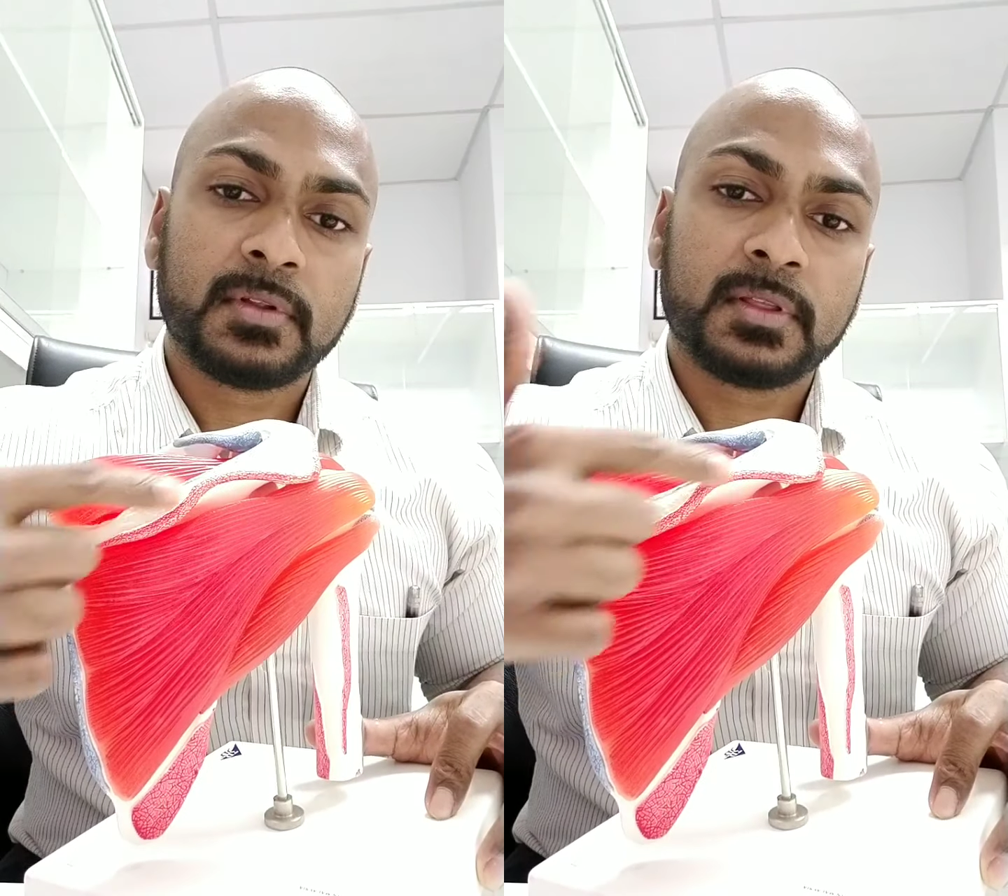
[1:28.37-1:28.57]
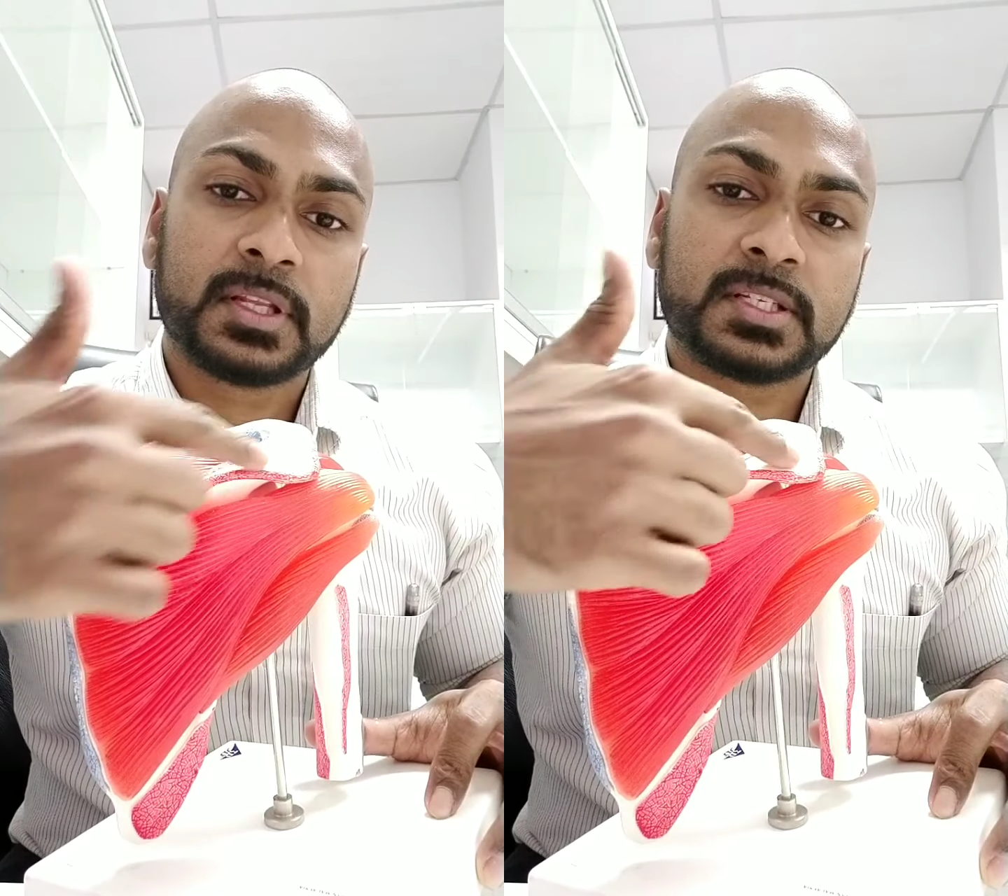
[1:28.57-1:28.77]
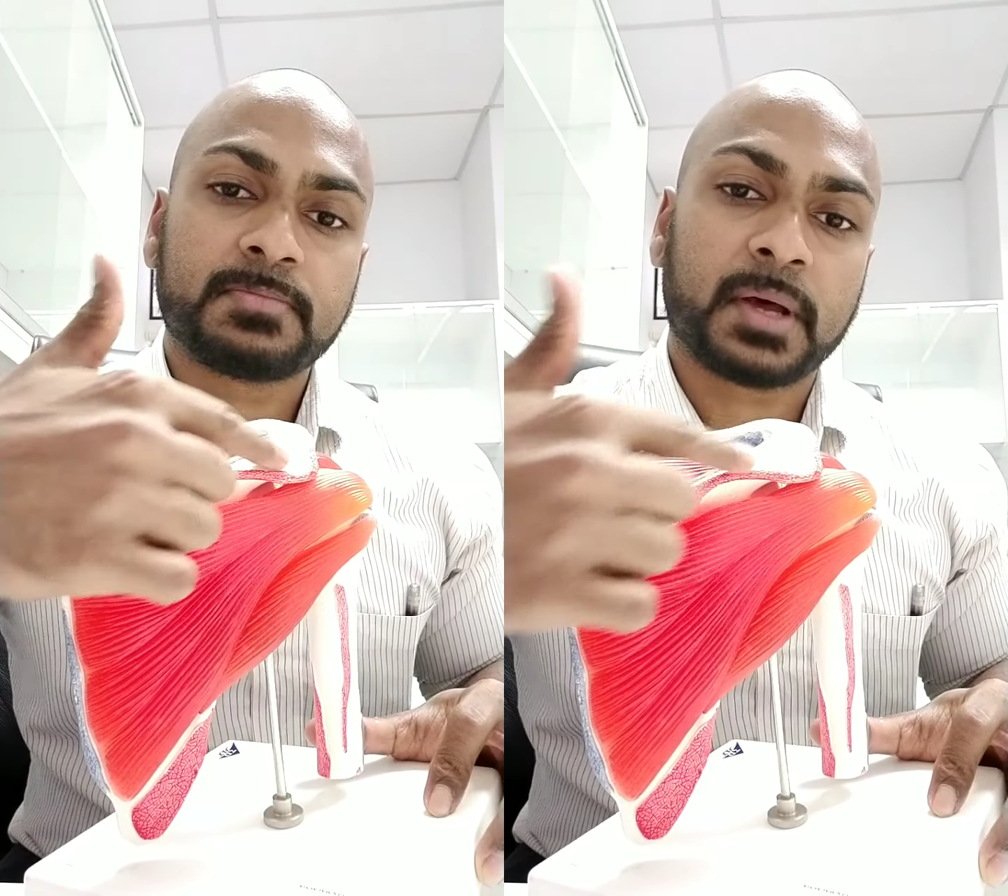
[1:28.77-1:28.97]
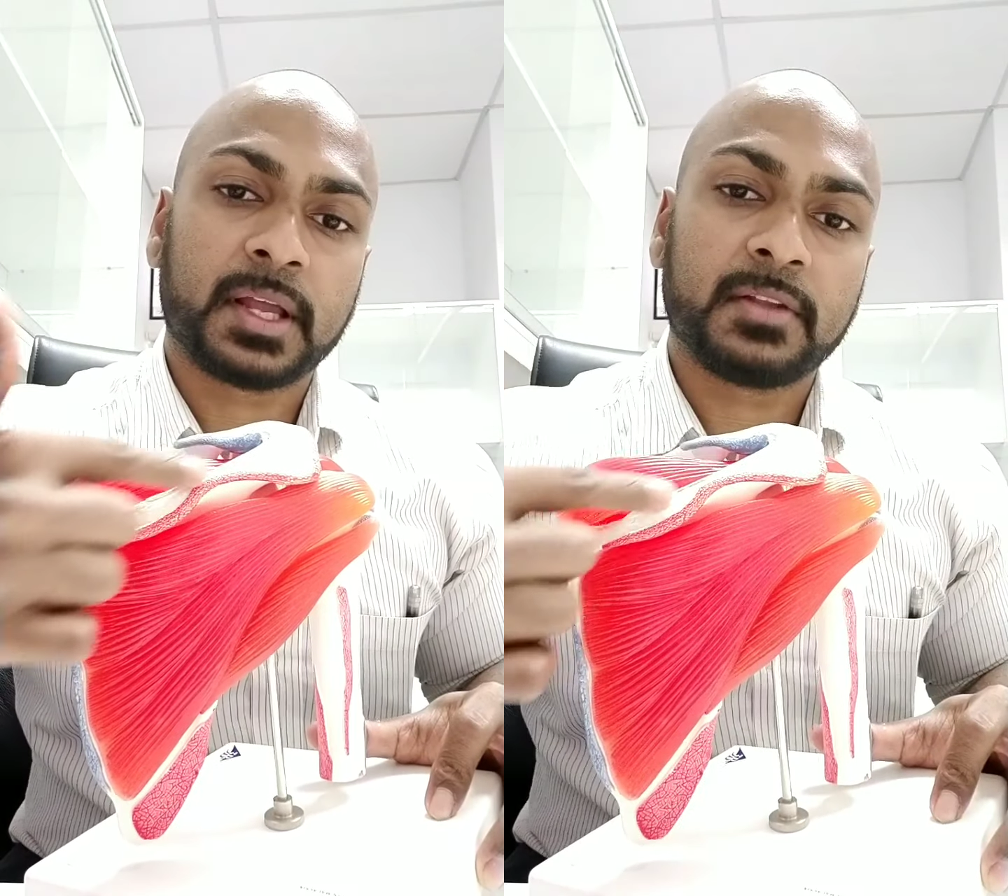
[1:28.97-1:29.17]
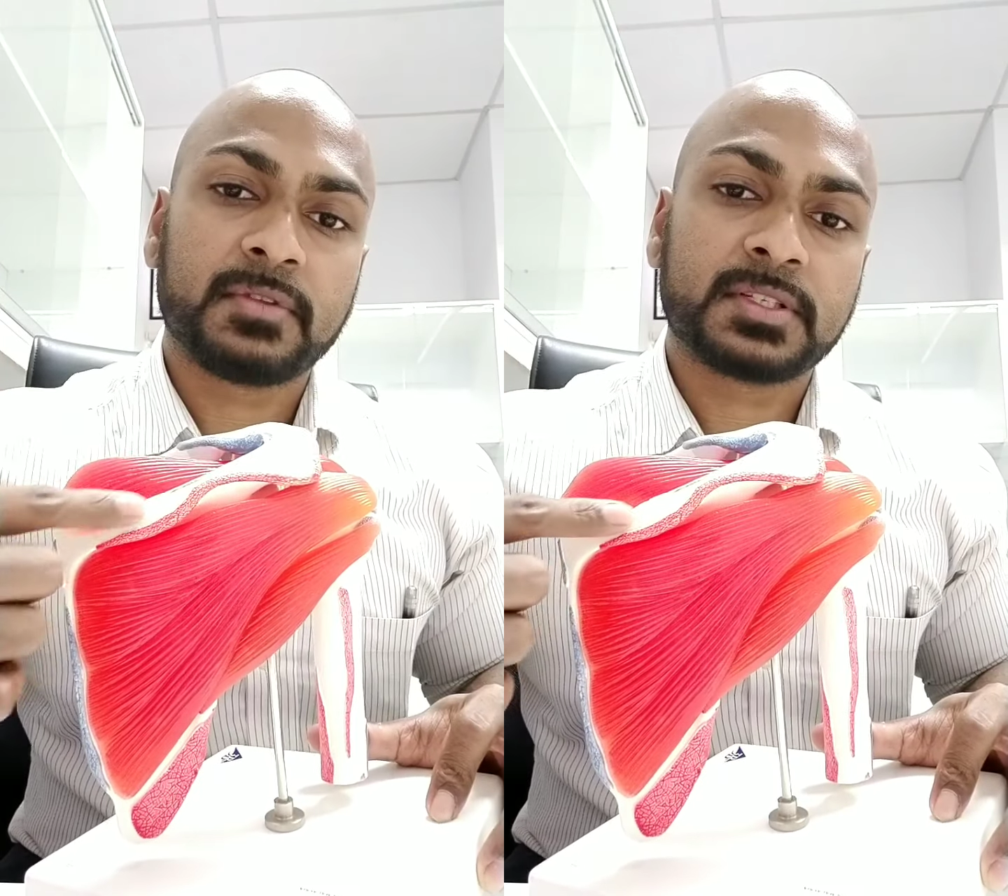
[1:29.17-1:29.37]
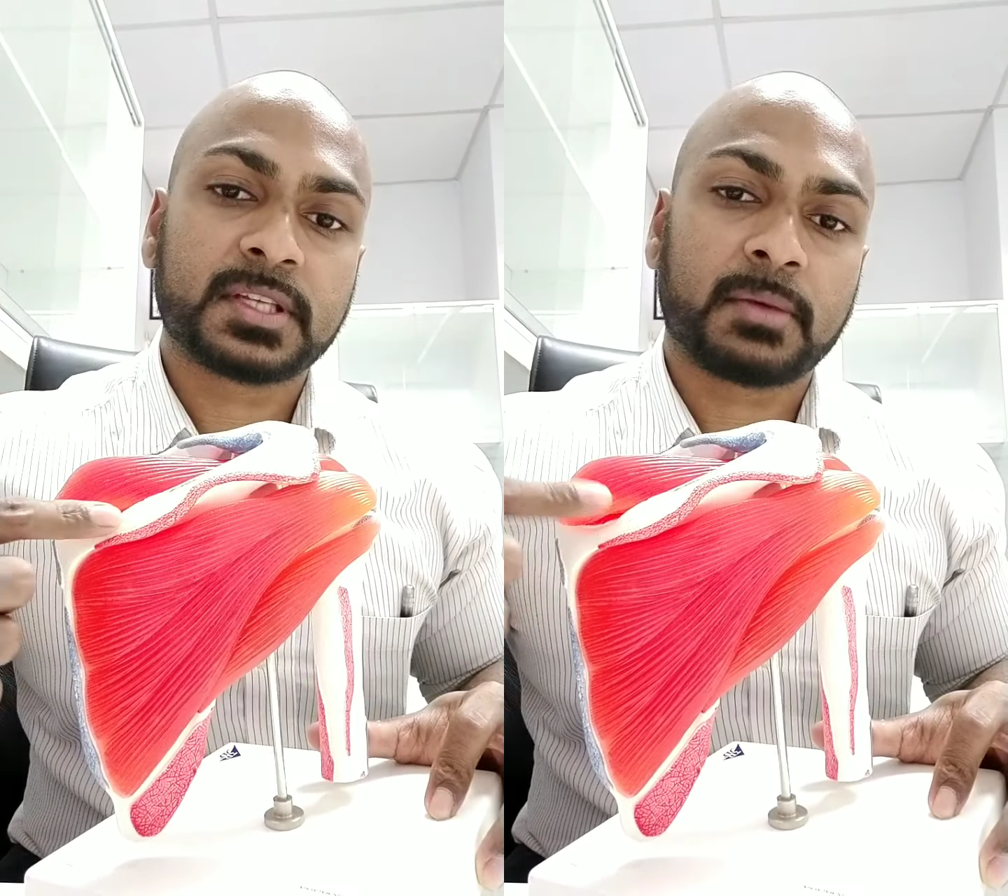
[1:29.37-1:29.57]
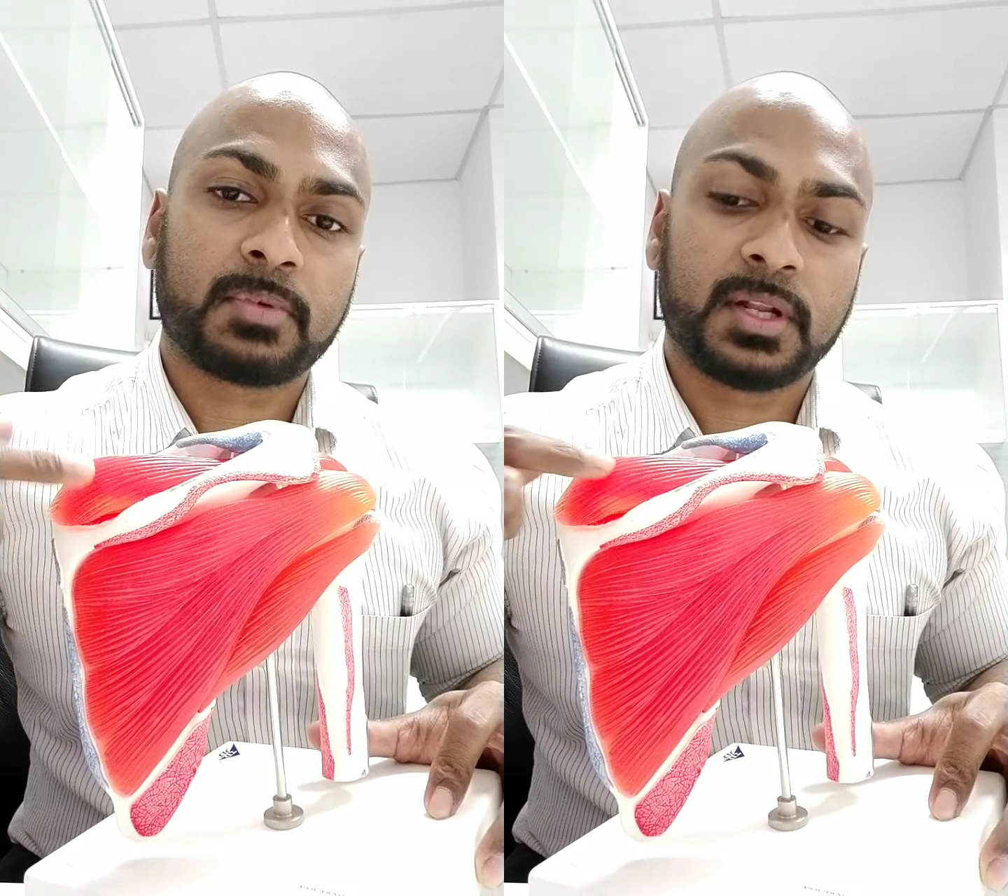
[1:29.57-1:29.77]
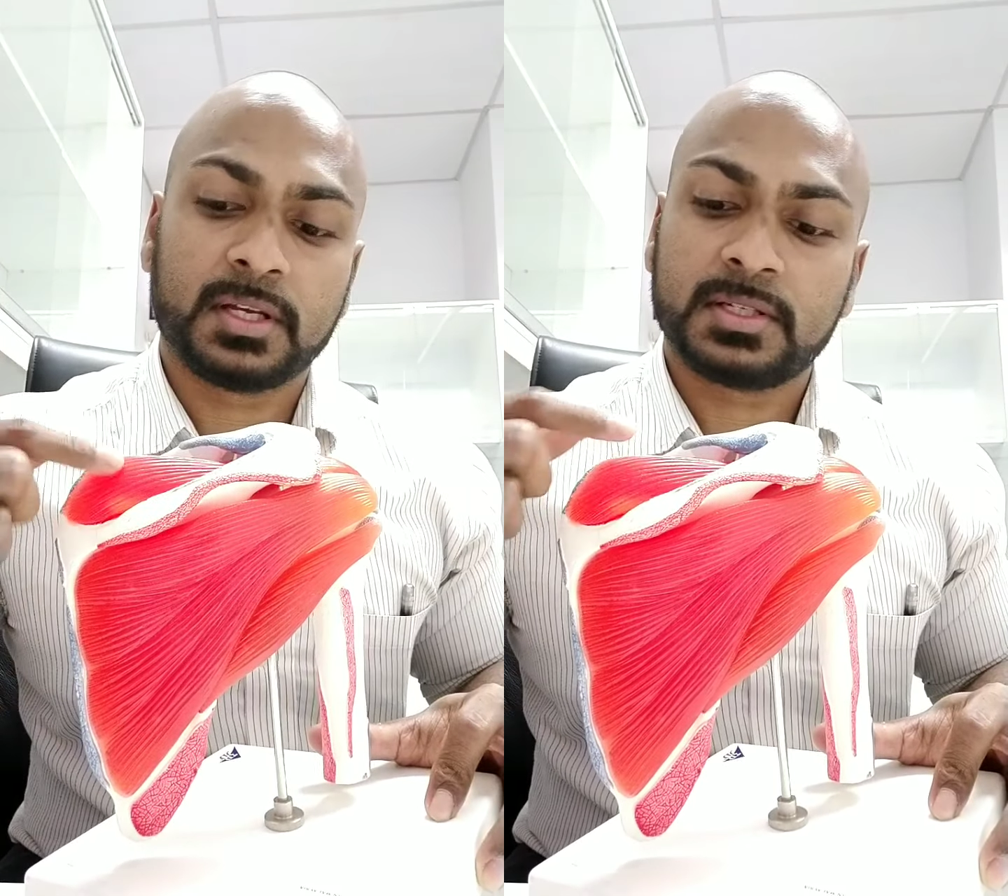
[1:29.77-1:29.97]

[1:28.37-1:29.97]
the spine of the scapula,